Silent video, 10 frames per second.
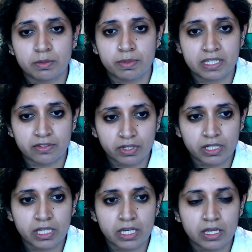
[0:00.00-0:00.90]

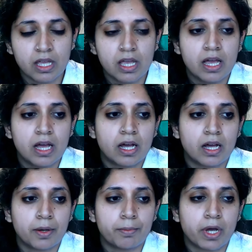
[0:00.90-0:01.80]
specifically
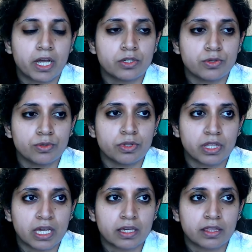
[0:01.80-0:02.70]
um, I do
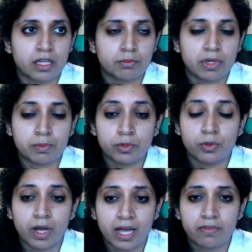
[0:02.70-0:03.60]
think that people who
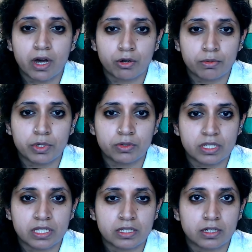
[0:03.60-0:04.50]
have autoimmune
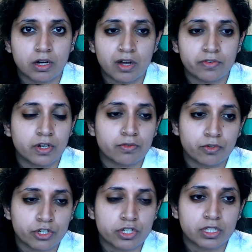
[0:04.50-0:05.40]
disease are often,
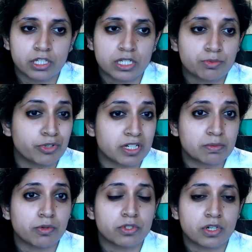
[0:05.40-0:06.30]
unfortunately, just
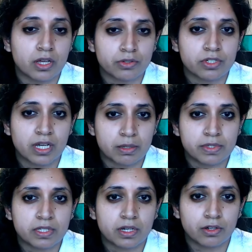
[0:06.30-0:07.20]
predisposed to other
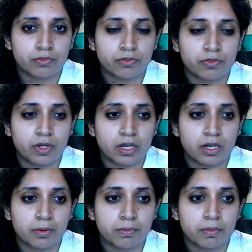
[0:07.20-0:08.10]
types mm. of
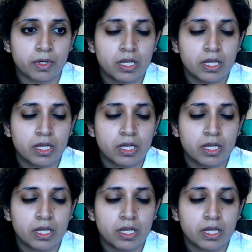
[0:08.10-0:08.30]
um,